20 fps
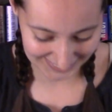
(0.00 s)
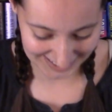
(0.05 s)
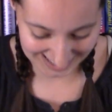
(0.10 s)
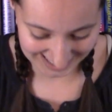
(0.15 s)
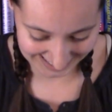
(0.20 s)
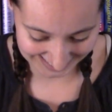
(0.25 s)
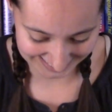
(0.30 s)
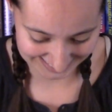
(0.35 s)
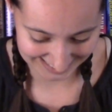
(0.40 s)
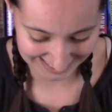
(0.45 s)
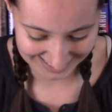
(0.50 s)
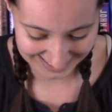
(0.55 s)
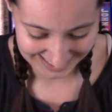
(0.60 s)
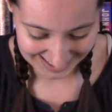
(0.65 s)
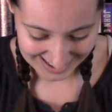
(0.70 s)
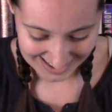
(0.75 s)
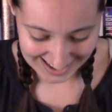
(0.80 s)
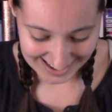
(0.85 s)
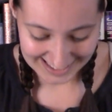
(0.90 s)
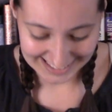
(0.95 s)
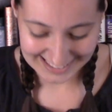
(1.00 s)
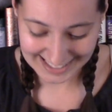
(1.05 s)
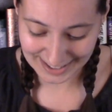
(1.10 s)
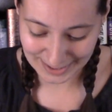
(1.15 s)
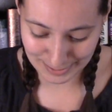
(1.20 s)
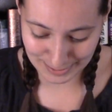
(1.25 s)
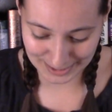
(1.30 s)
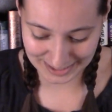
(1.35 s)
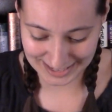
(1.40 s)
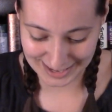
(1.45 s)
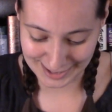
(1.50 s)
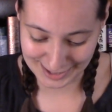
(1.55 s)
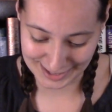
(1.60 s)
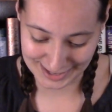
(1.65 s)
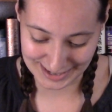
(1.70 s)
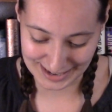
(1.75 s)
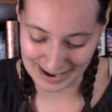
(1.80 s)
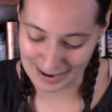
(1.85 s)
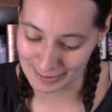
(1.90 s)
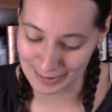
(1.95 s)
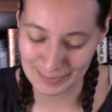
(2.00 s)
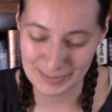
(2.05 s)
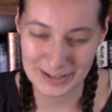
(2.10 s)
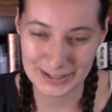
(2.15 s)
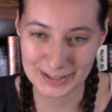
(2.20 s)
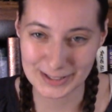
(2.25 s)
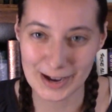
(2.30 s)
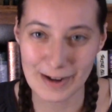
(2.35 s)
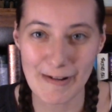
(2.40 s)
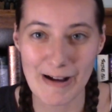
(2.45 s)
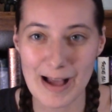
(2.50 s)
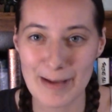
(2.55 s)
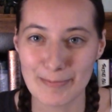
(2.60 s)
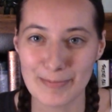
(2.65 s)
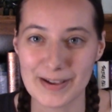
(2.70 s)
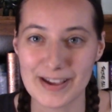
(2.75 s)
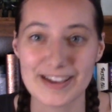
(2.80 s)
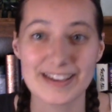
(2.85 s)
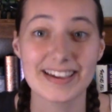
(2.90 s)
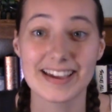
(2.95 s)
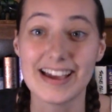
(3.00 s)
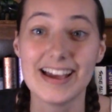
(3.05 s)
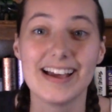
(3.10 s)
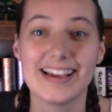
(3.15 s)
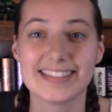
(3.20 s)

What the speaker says: And I said, teleportation, it would be so epic.